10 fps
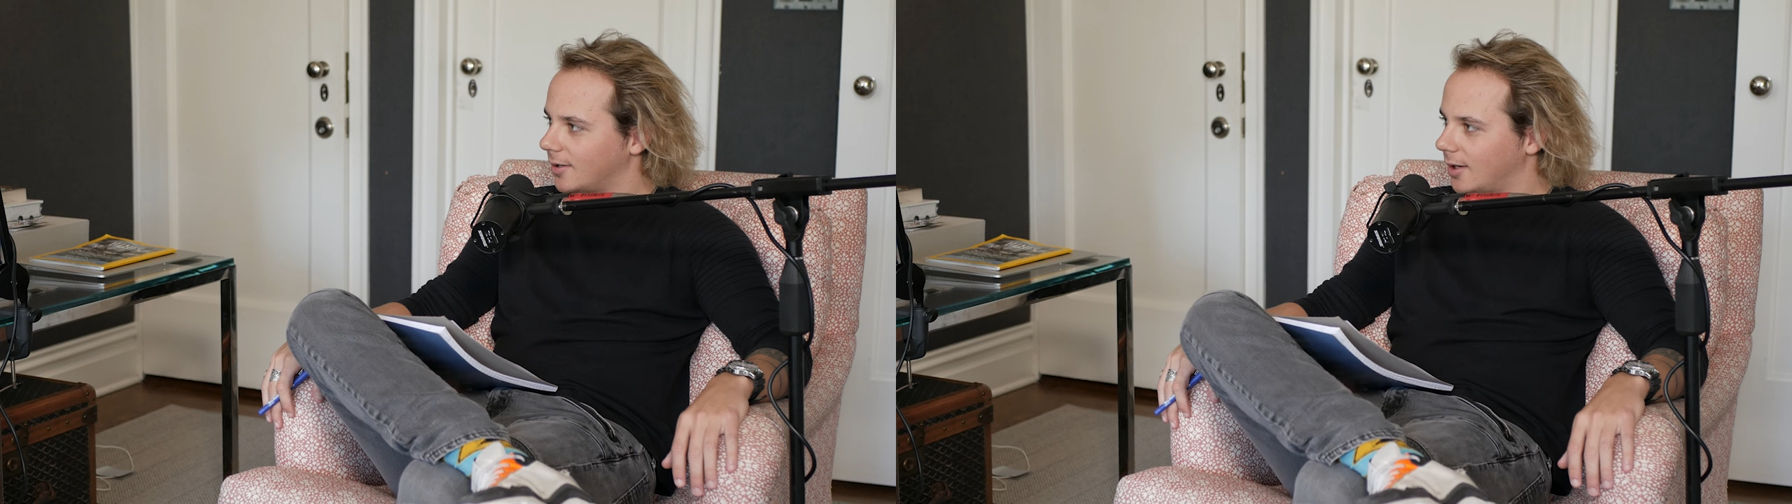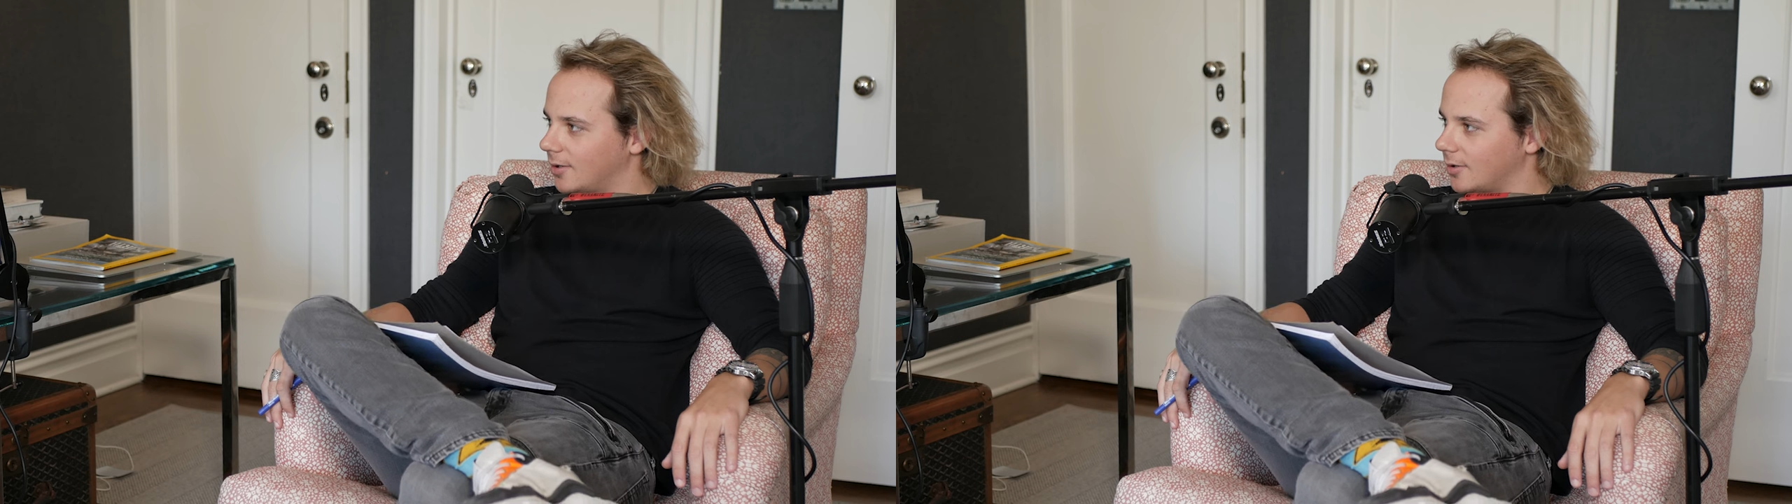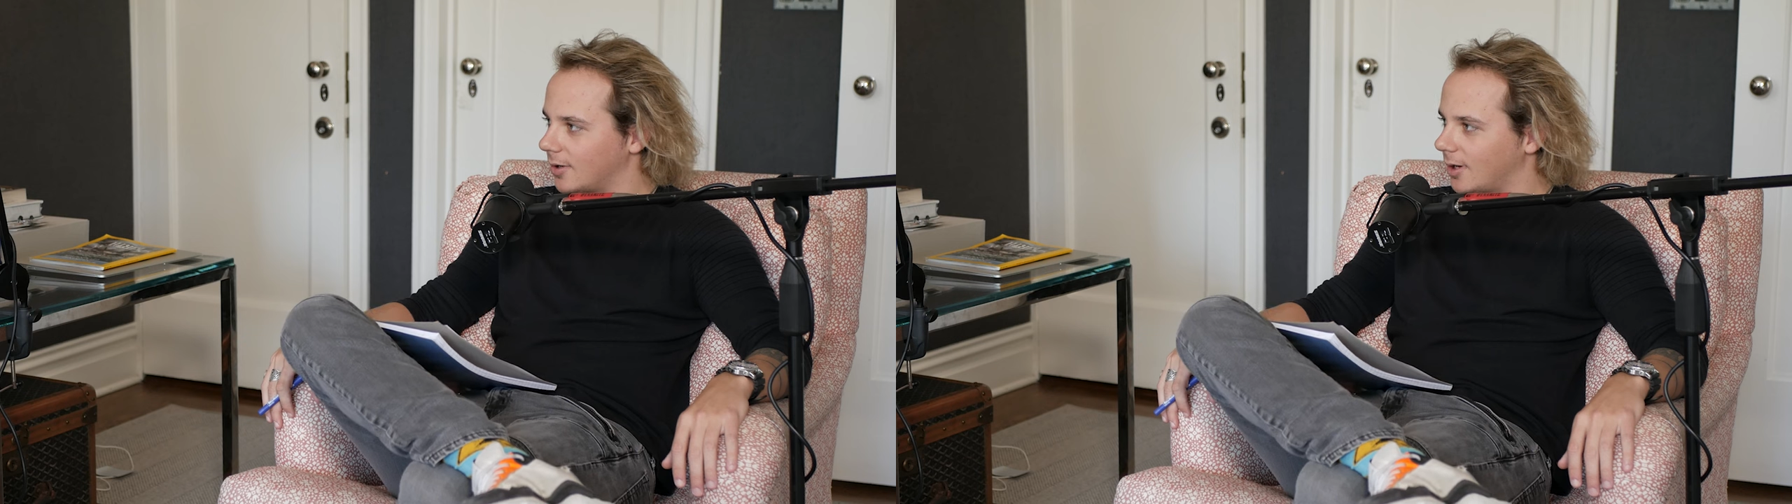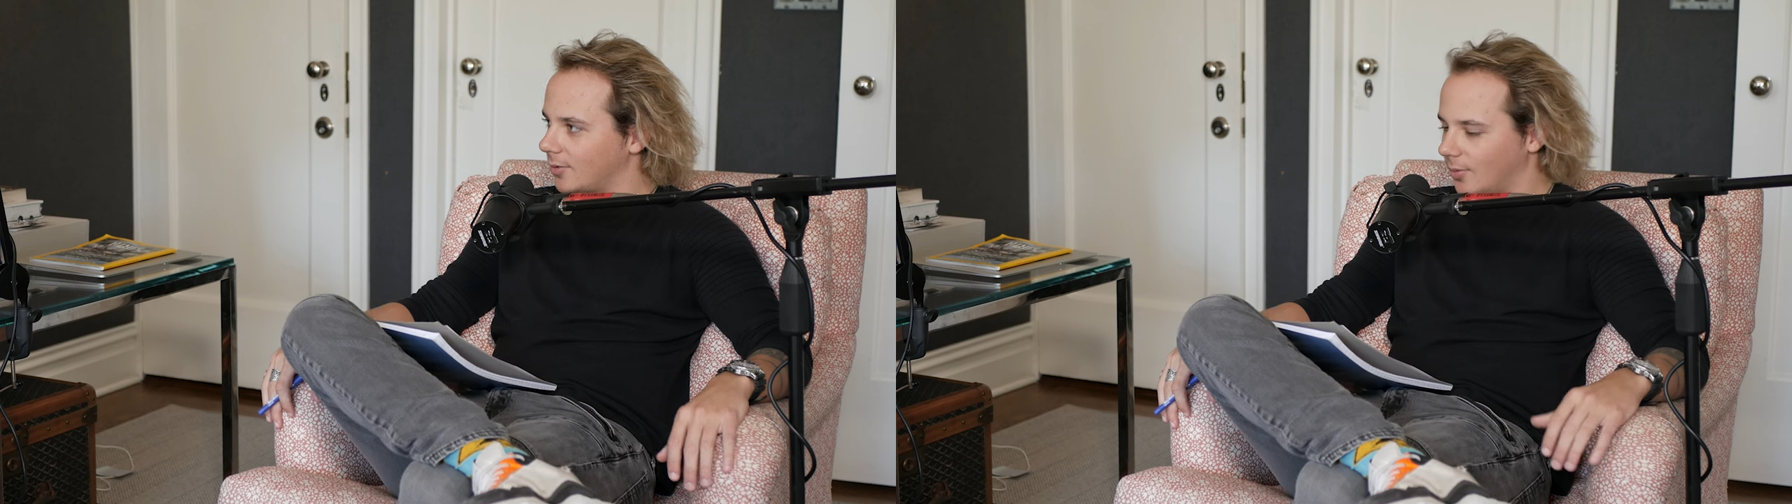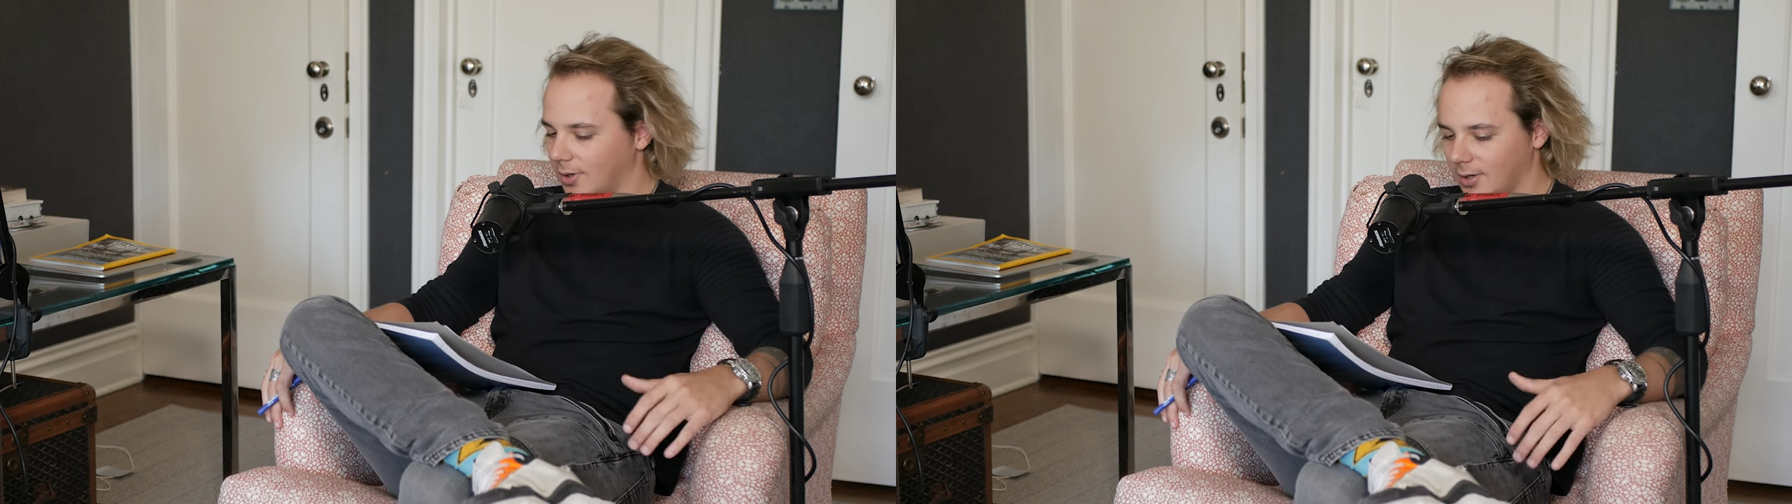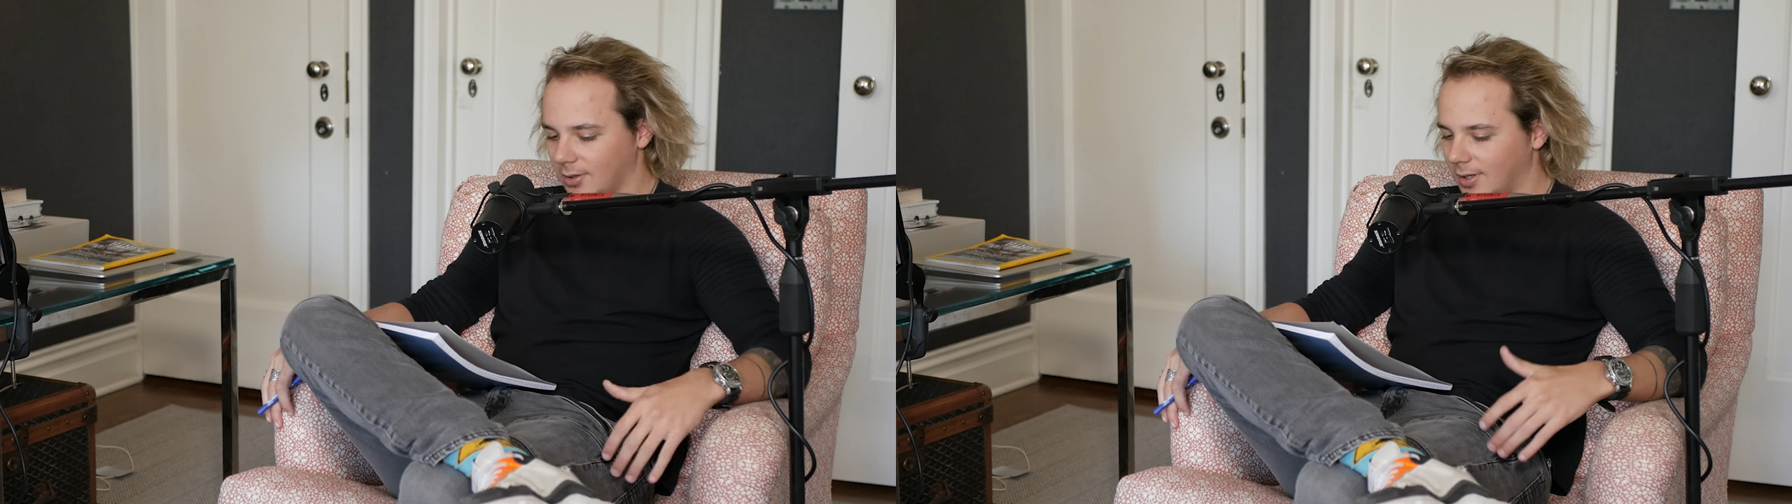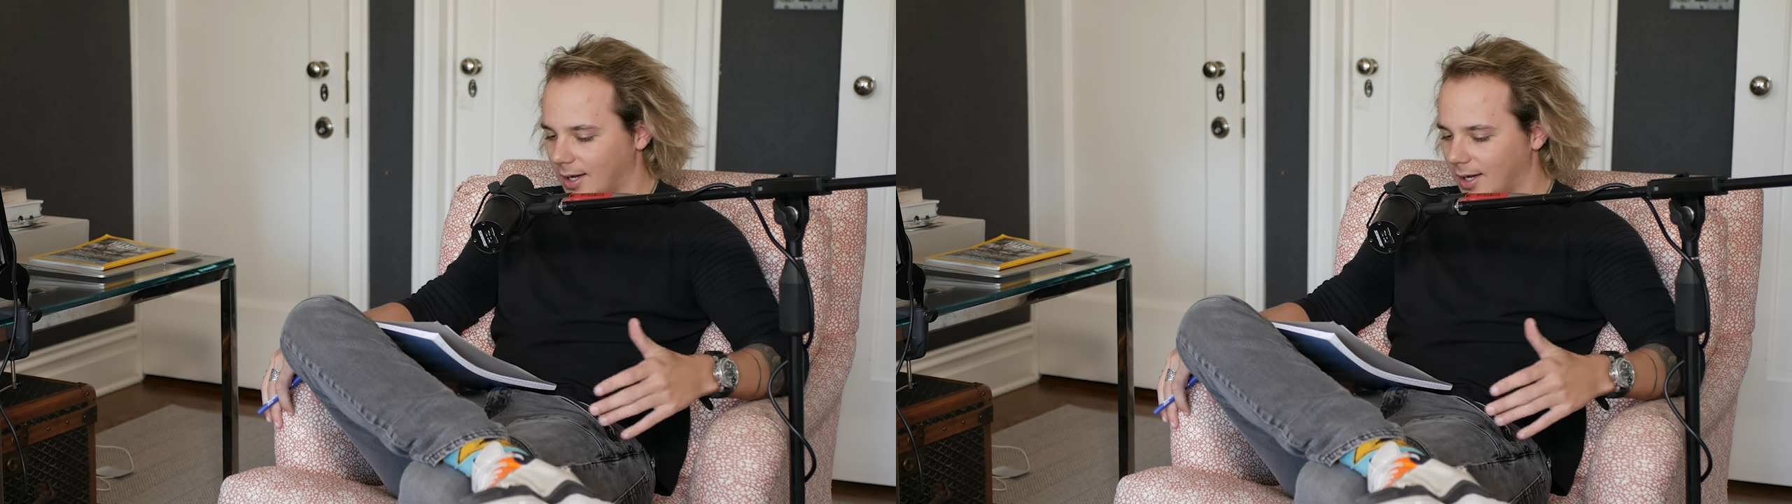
underground world.